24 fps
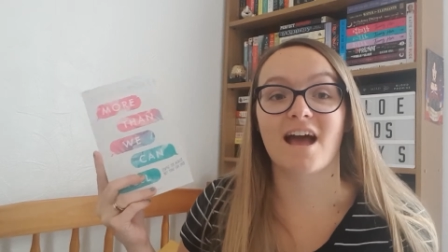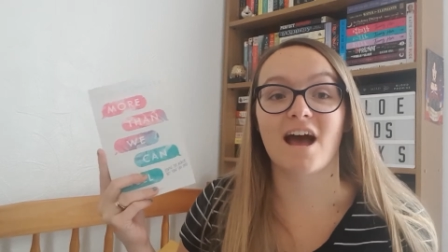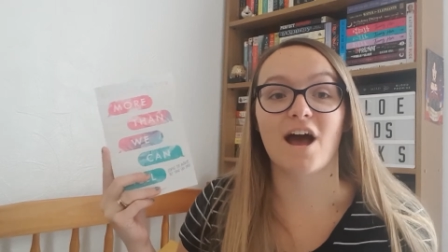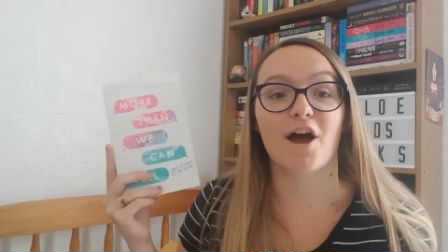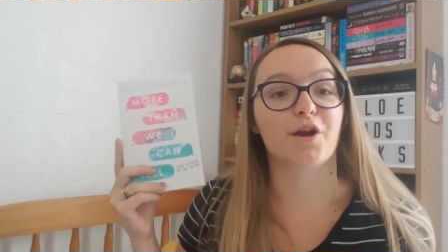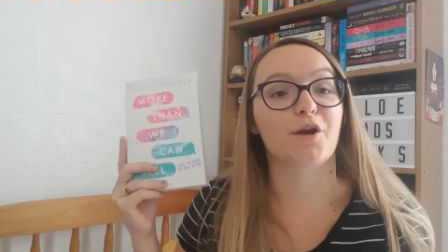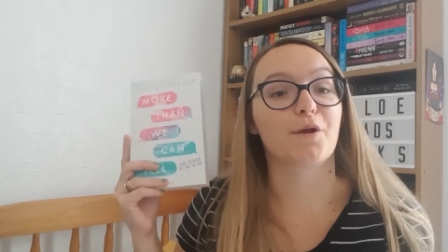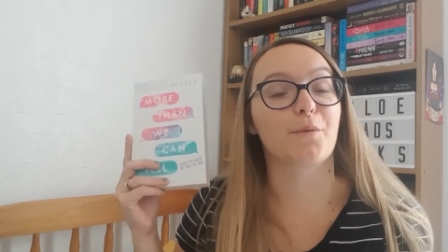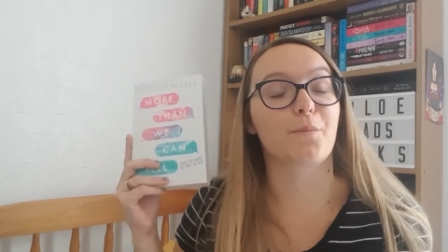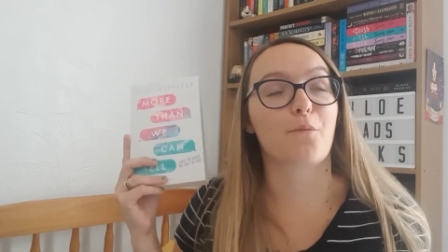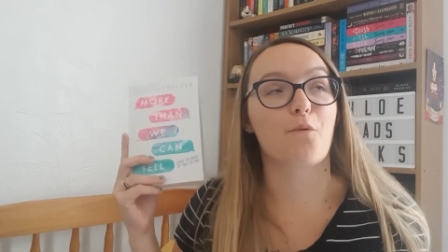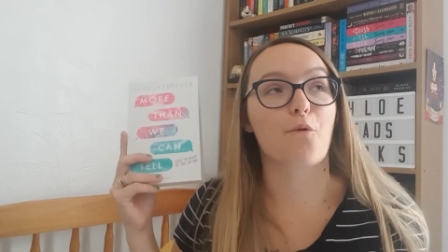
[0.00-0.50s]

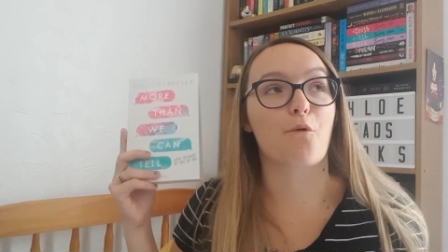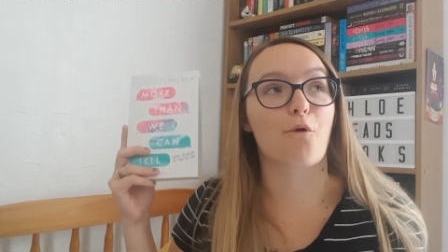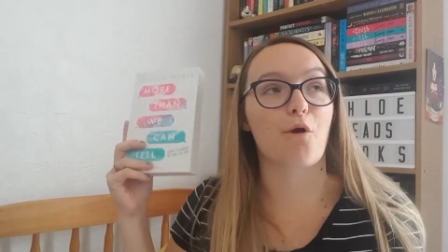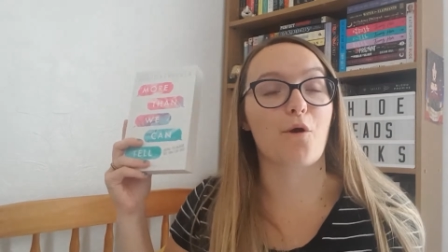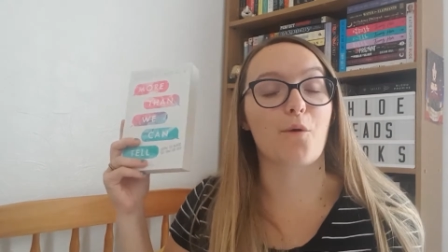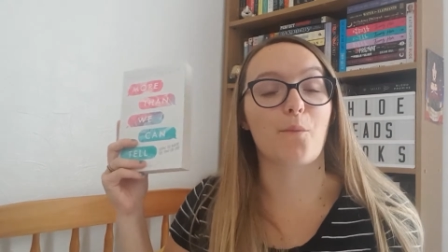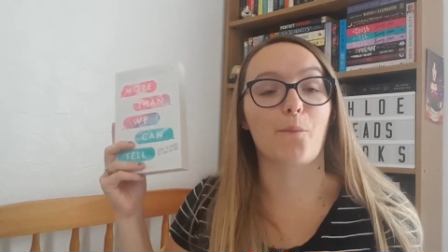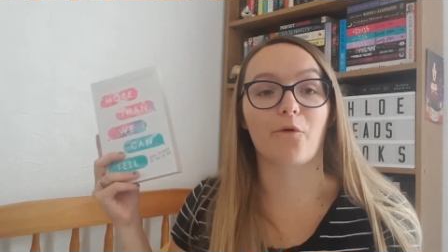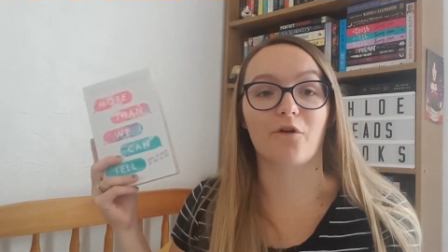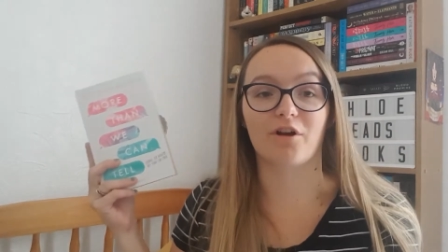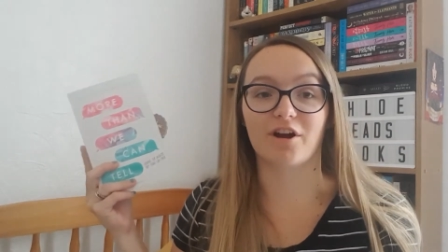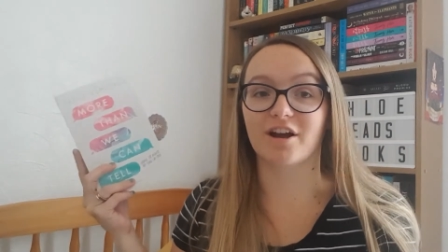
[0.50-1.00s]
an
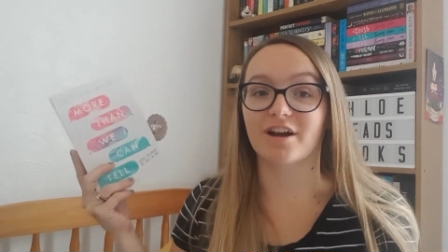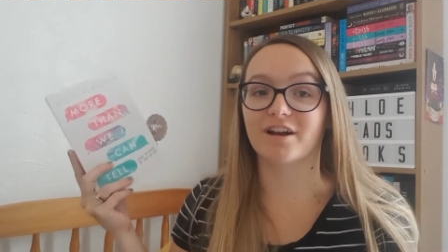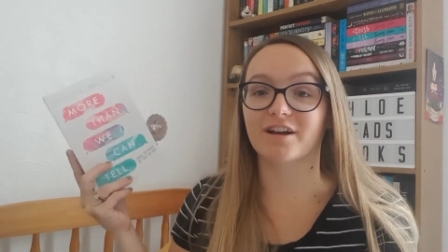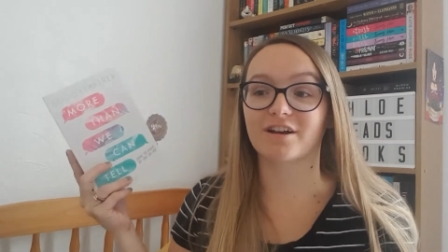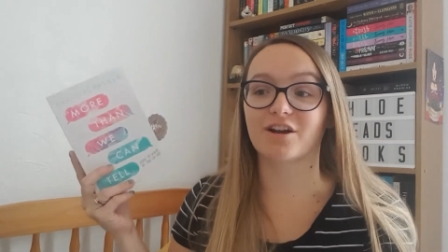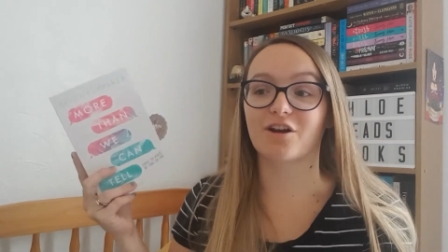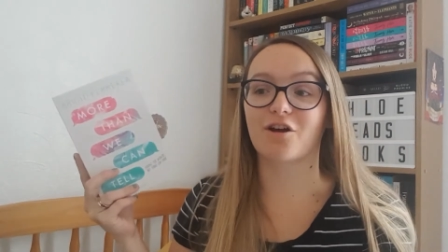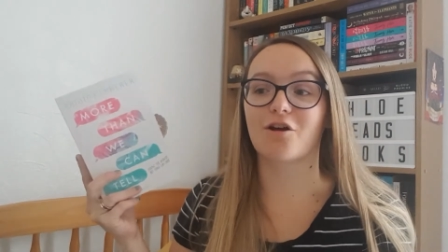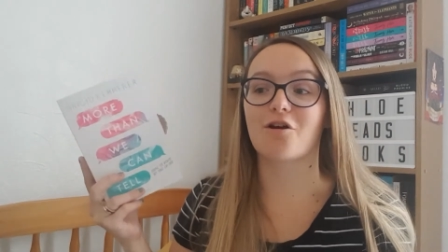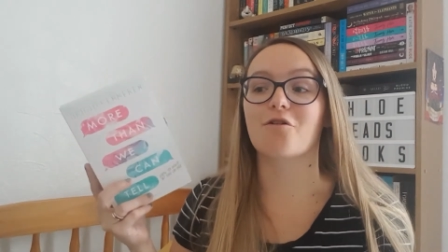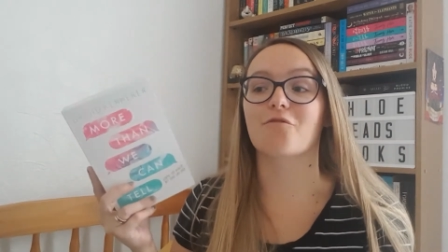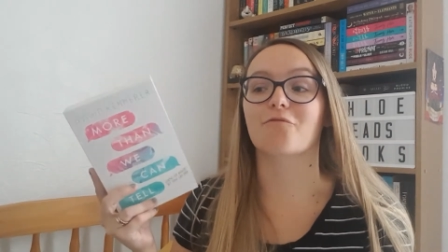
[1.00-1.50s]
appropriate
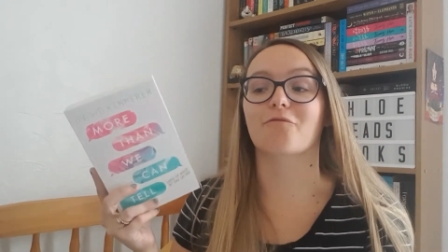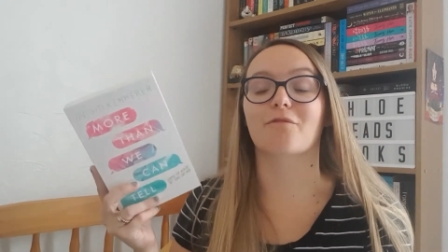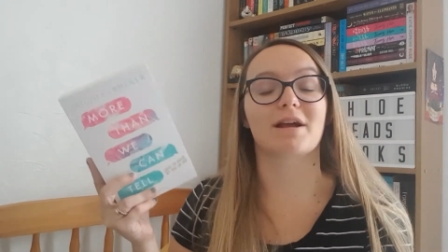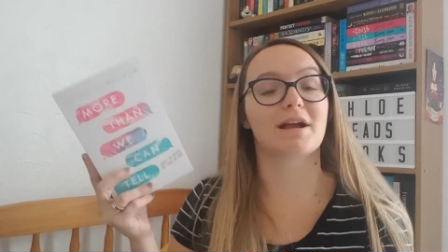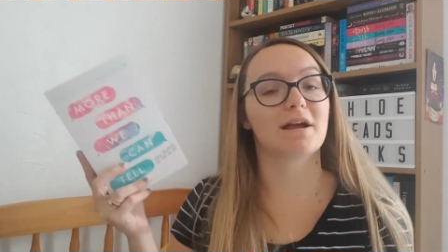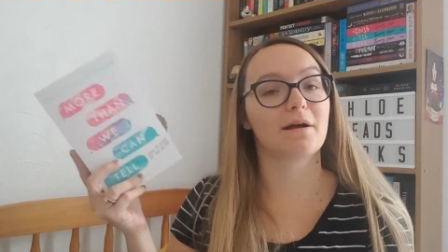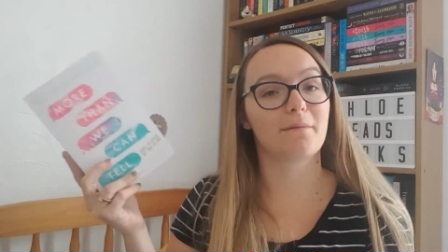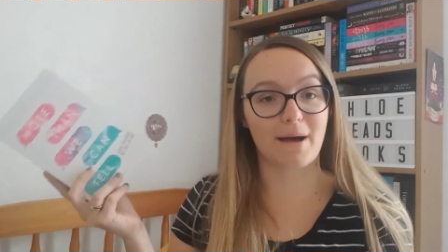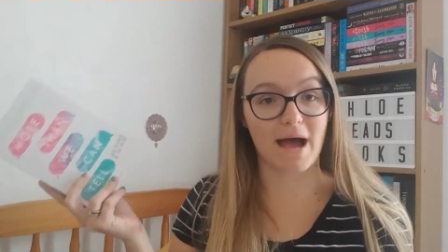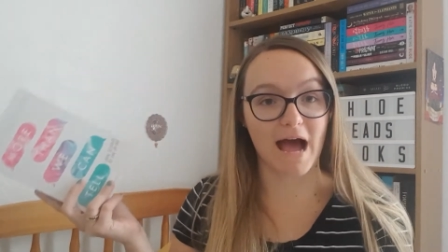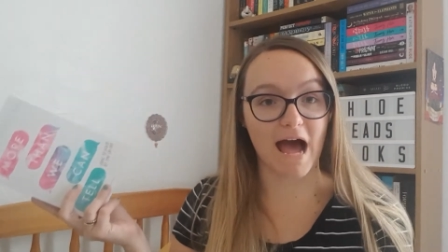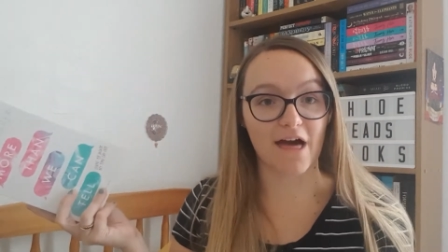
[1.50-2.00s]

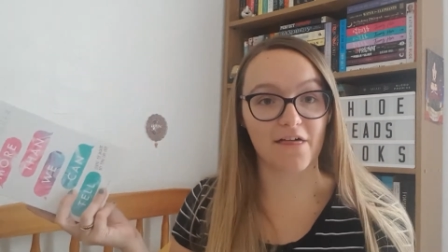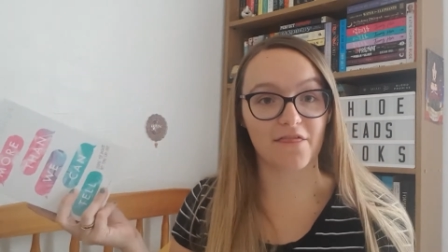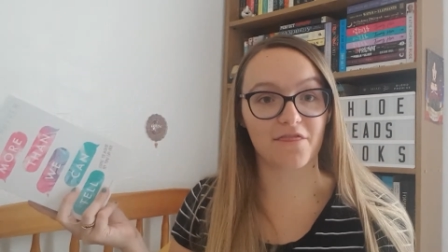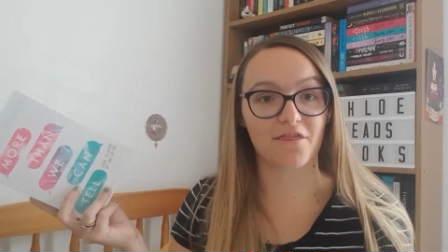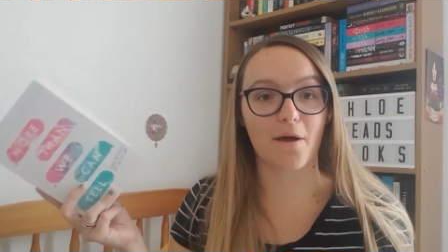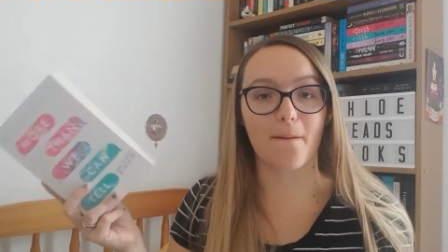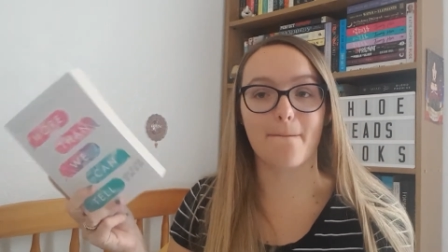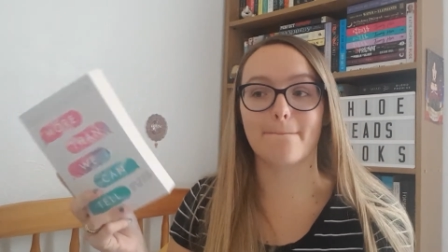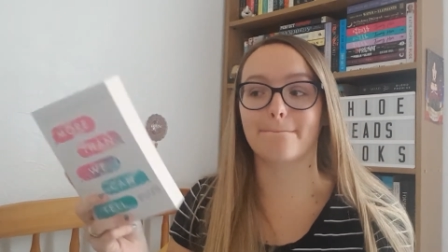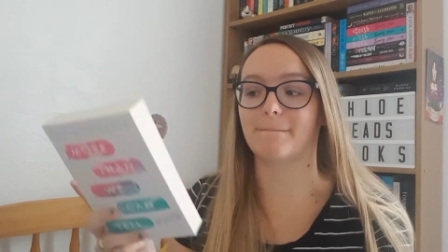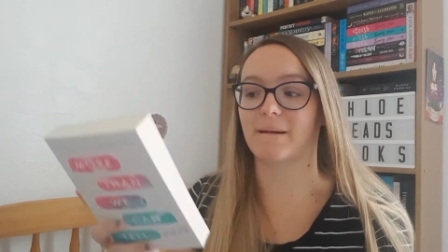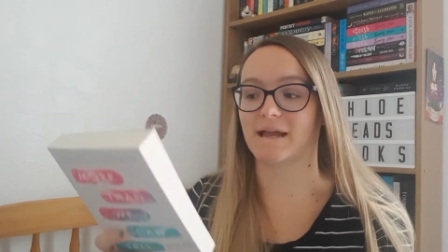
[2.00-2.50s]
career path,
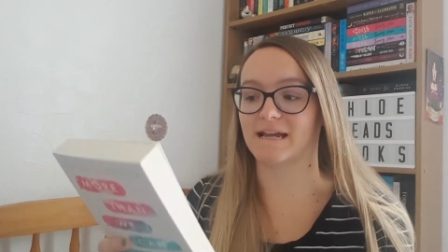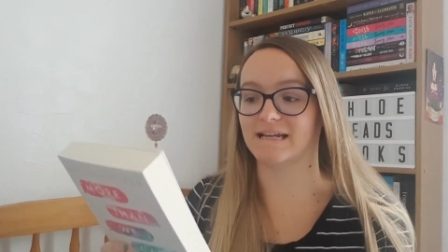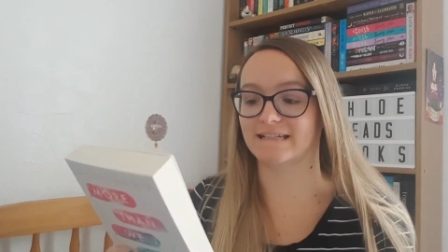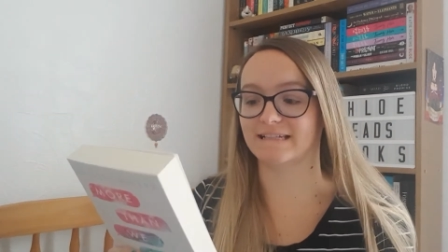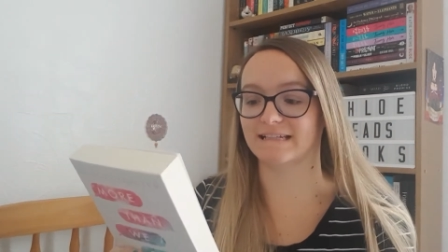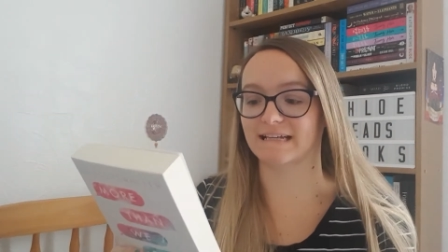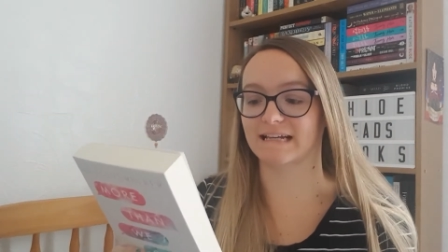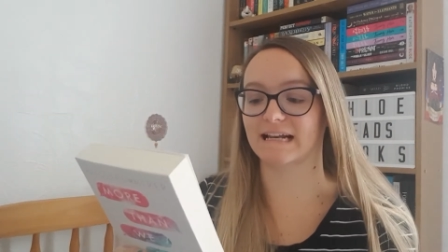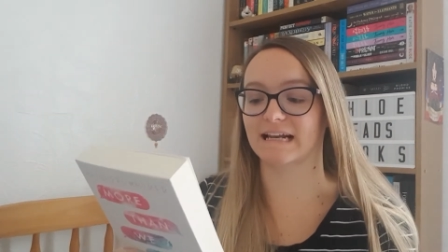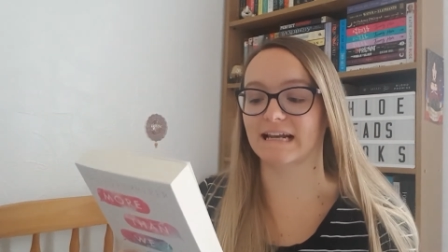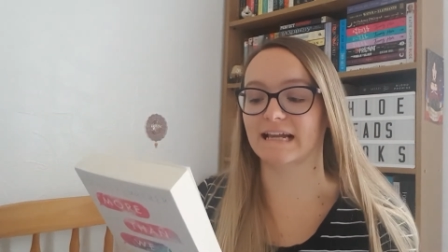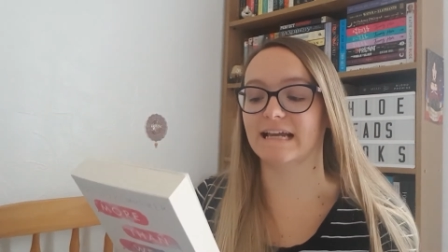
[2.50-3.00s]

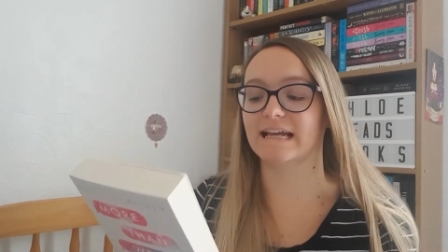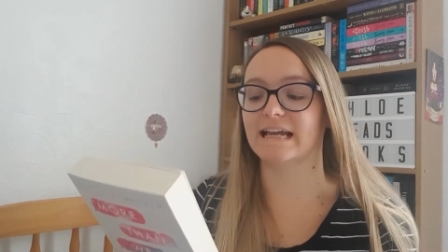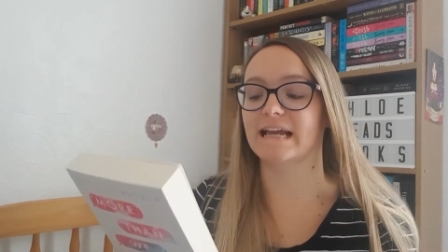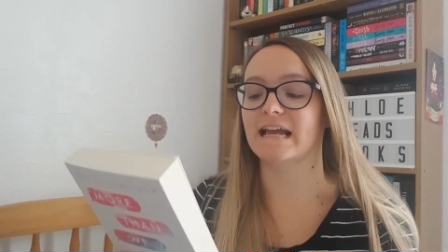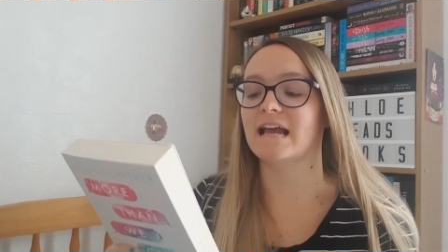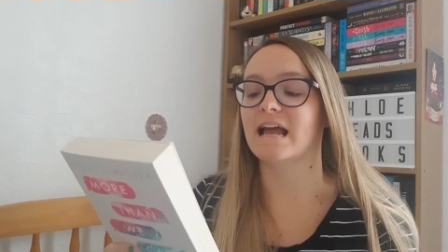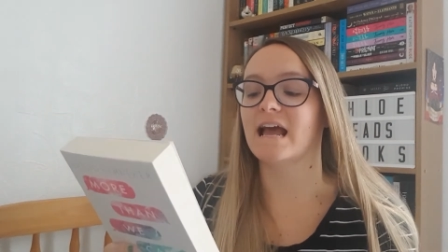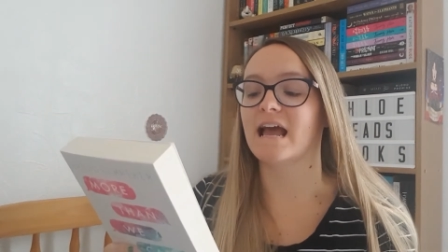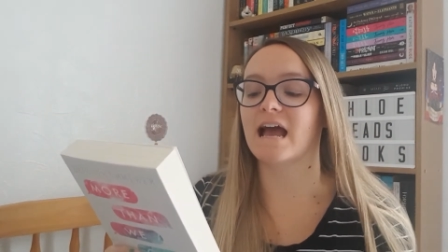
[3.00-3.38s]
basically.